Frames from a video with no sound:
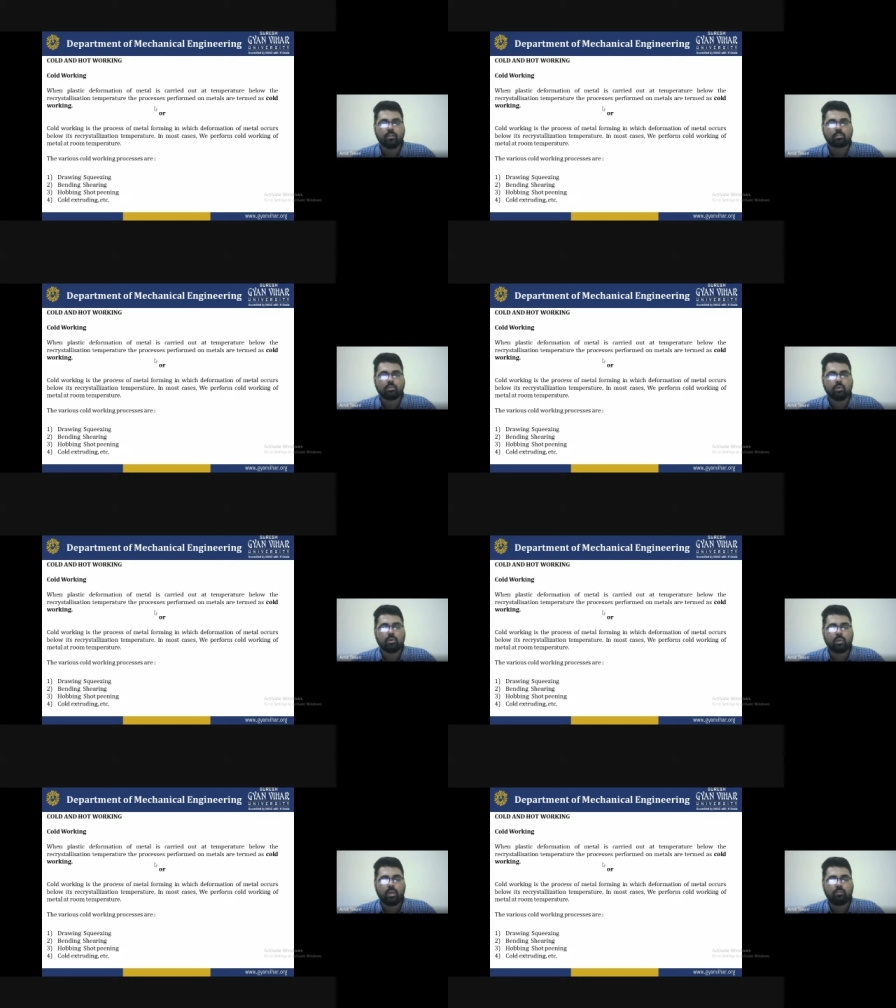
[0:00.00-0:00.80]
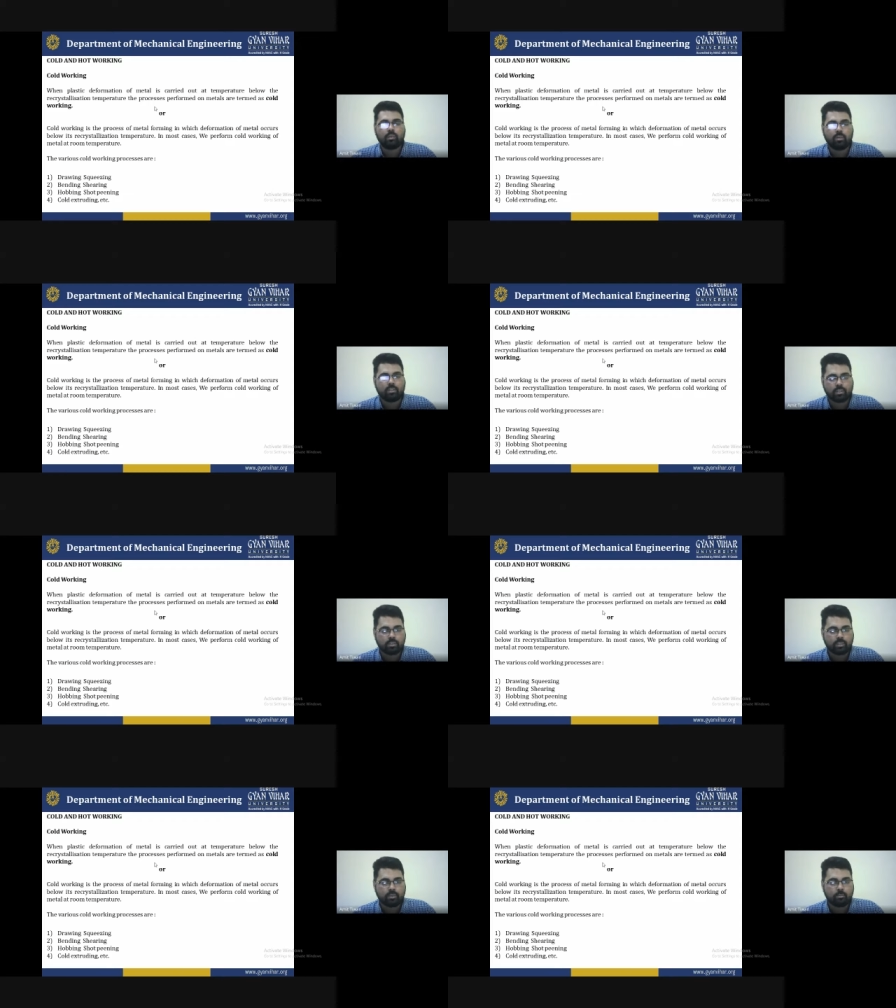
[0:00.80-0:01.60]
So we will
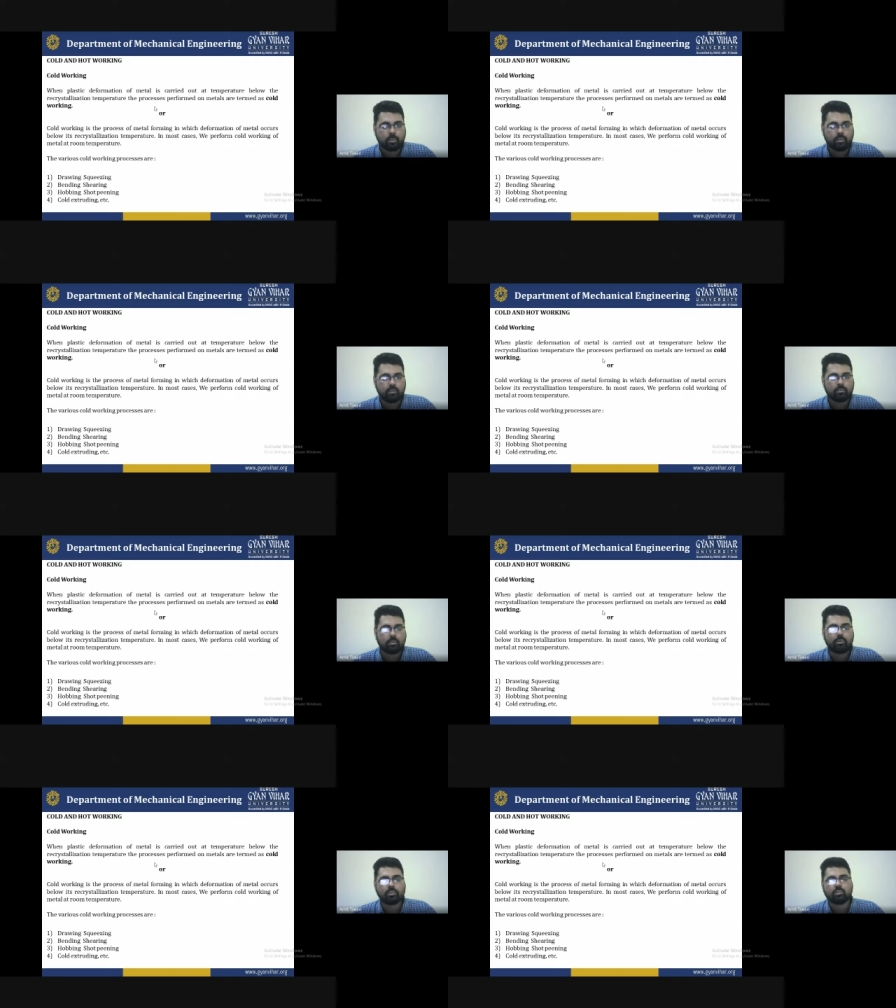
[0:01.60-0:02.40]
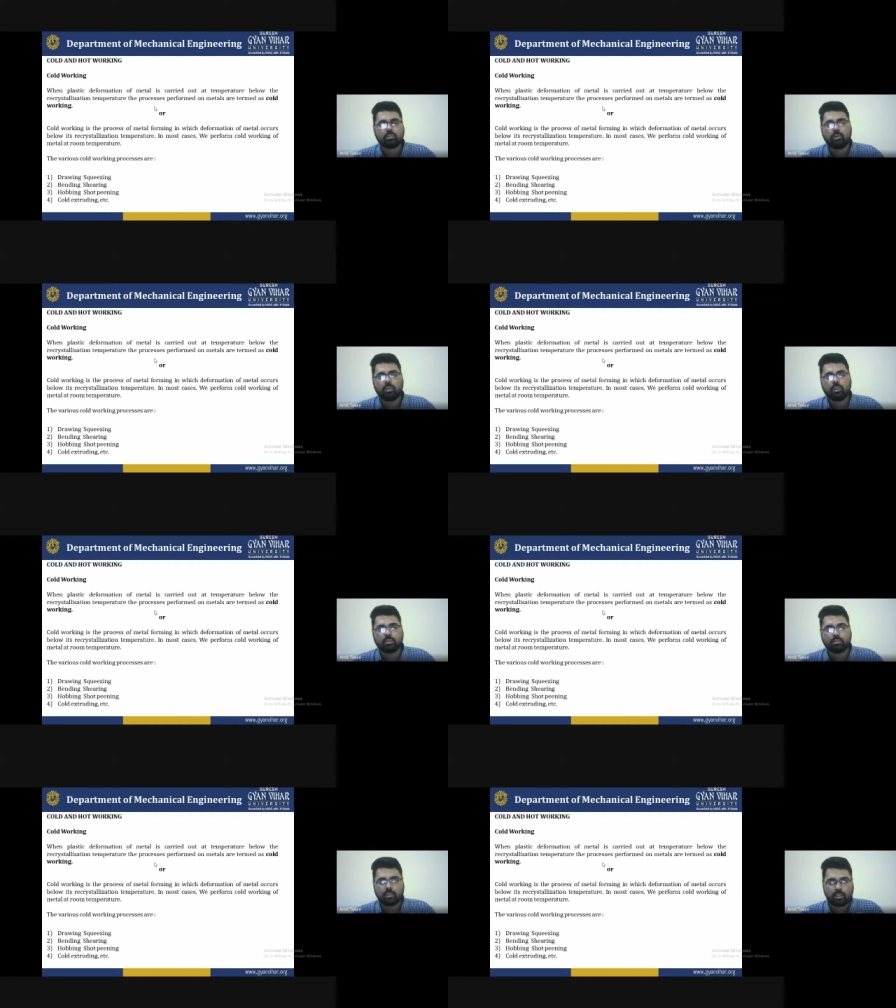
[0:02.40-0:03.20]
discussing one by one. So first of all,
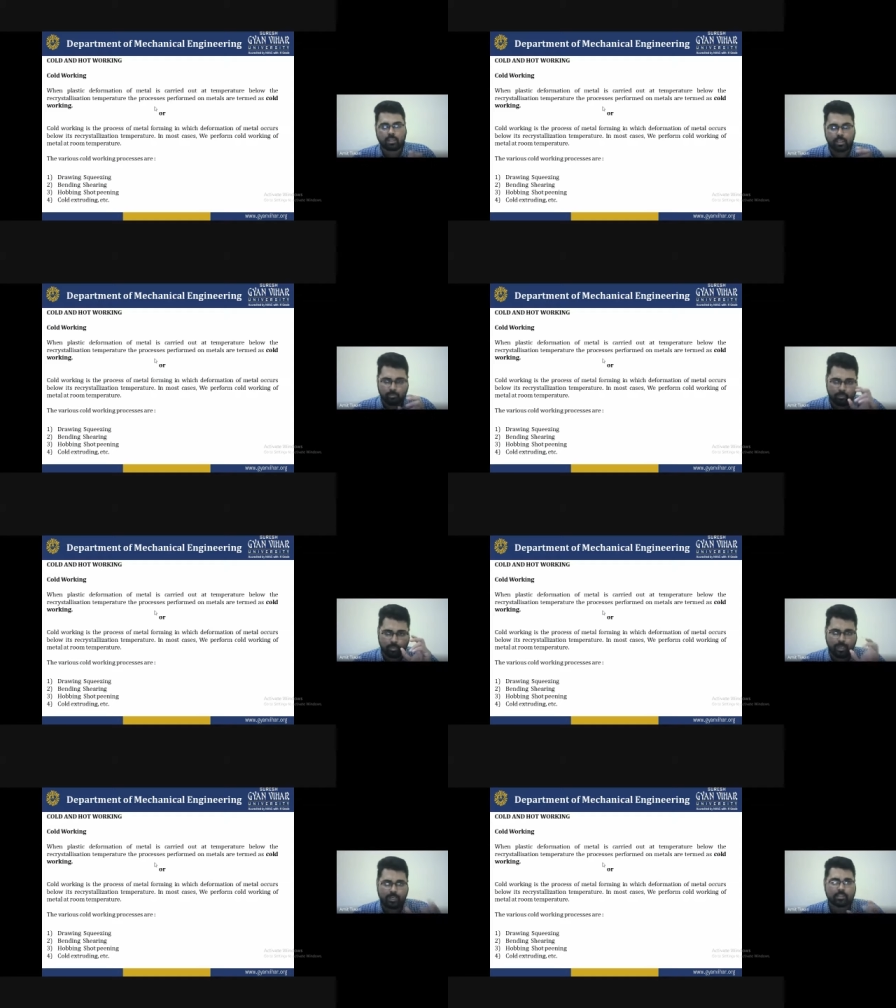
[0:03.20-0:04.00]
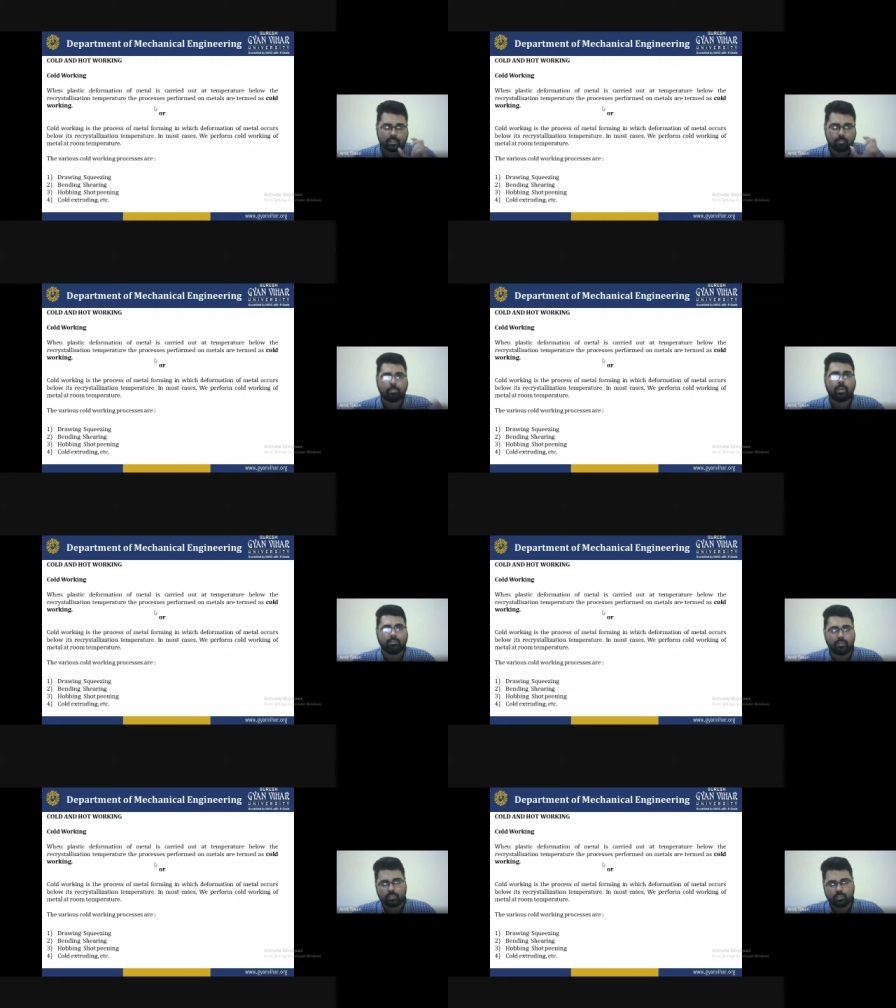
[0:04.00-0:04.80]
just keep in mind is a simple
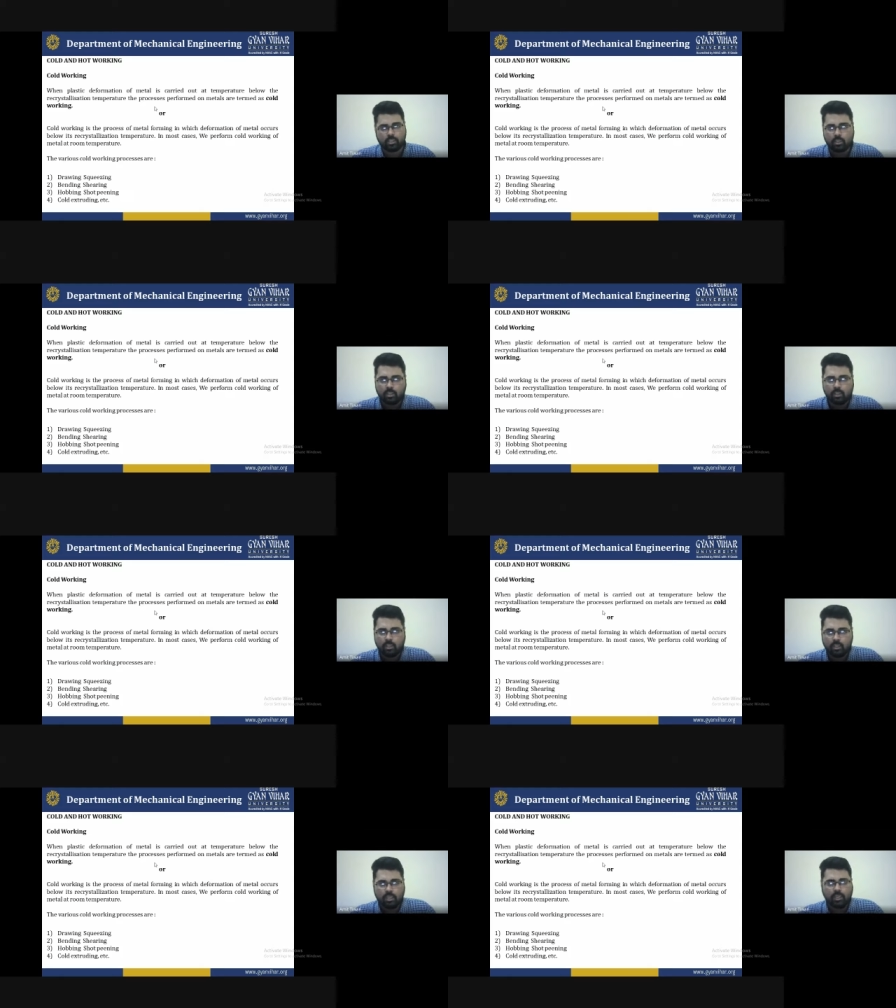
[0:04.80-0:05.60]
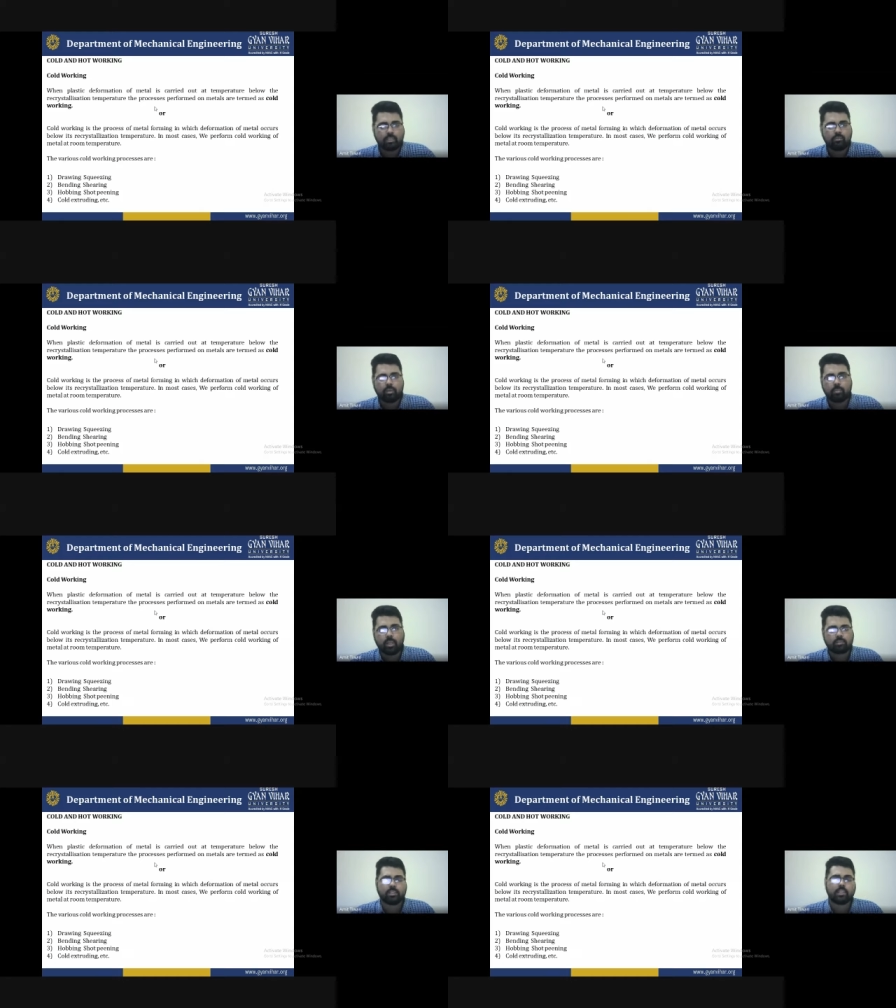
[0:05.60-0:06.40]
definition, that is when
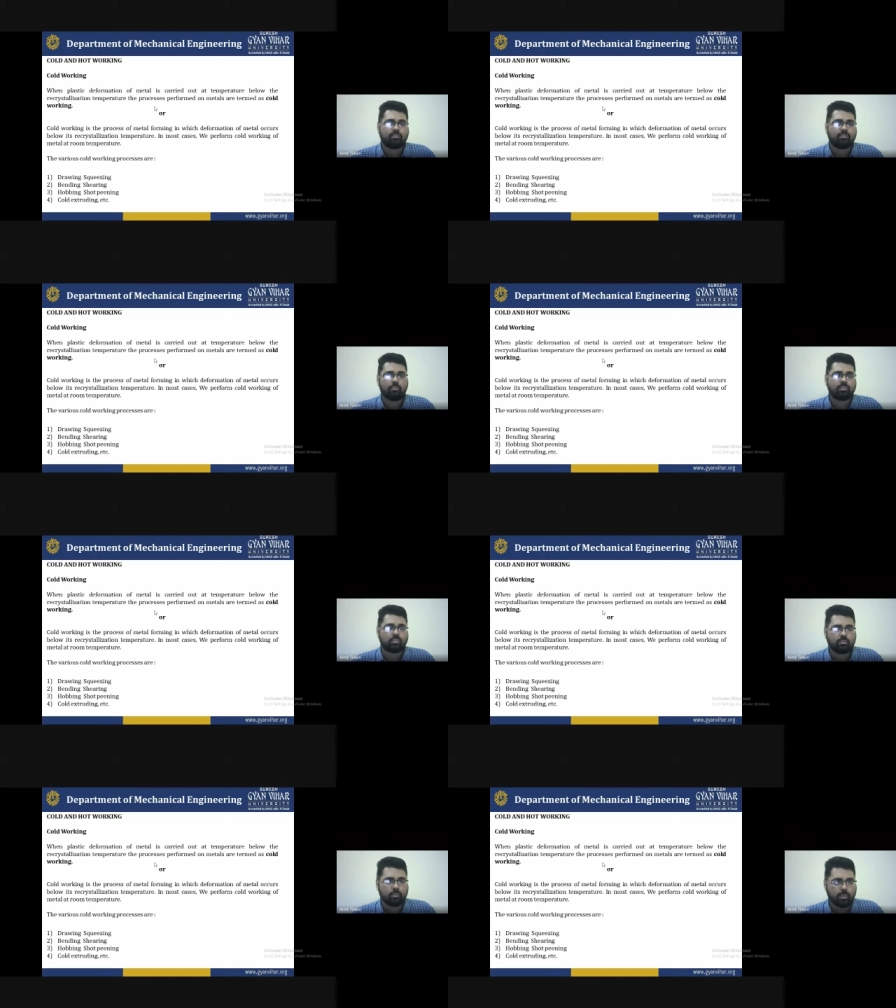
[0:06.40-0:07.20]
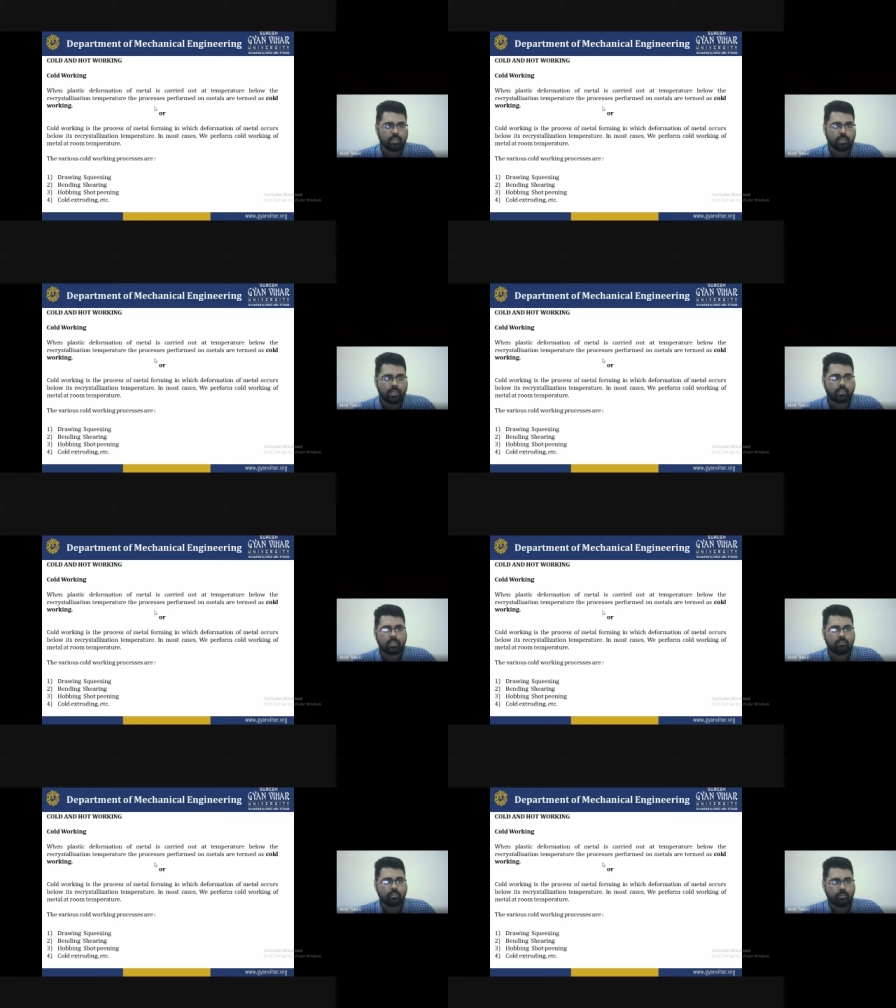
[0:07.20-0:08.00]
plastic deformation of a metal, that
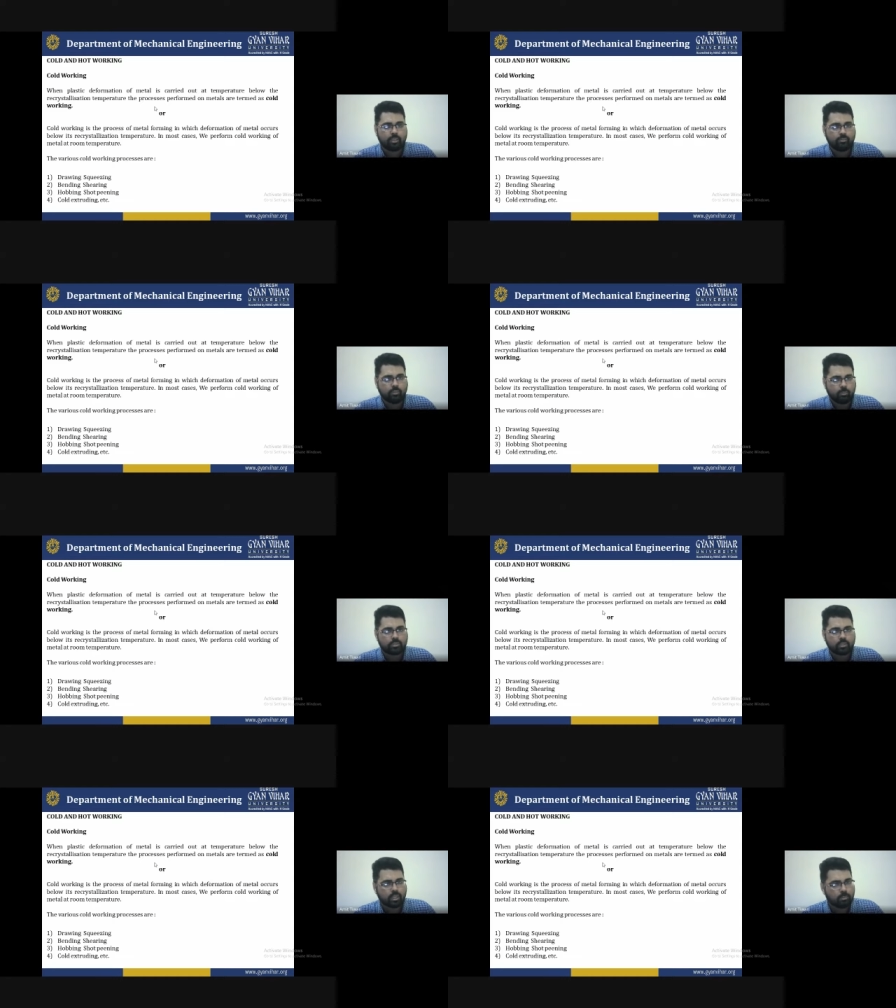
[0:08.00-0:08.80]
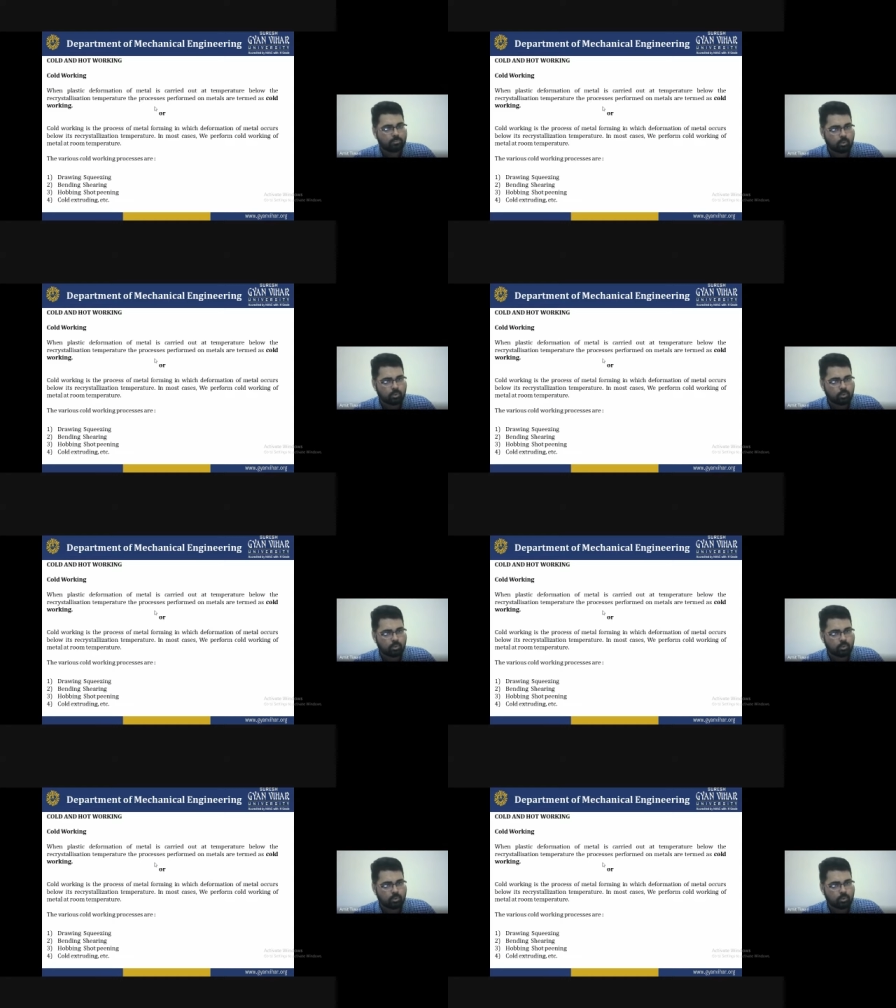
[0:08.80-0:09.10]
is when the deformation occurs on the